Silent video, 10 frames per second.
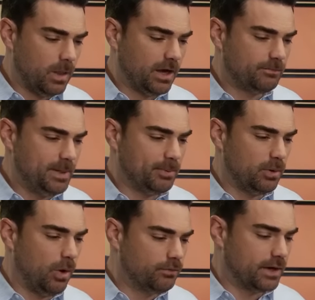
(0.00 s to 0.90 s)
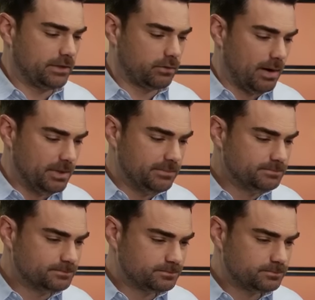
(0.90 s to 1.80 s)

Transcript: a lot of people over at the Kremlin.